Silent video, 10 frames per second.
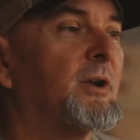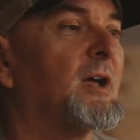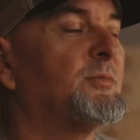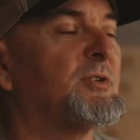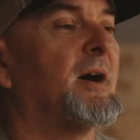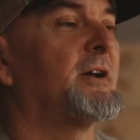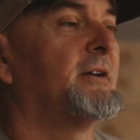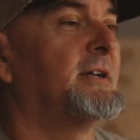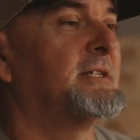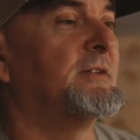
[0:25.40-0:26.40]
When it comes to
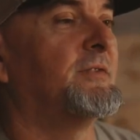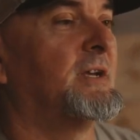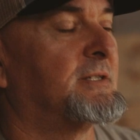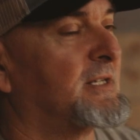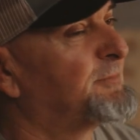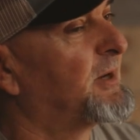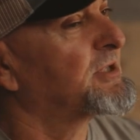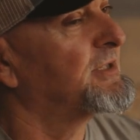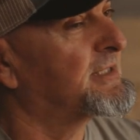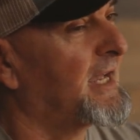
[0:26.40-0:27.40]
modern ATVs, and
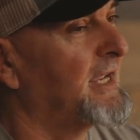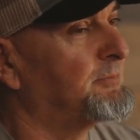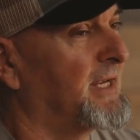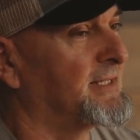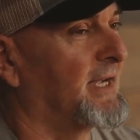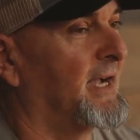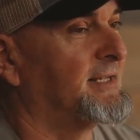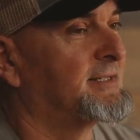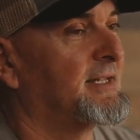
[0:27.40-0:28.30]
especially side-by-sides,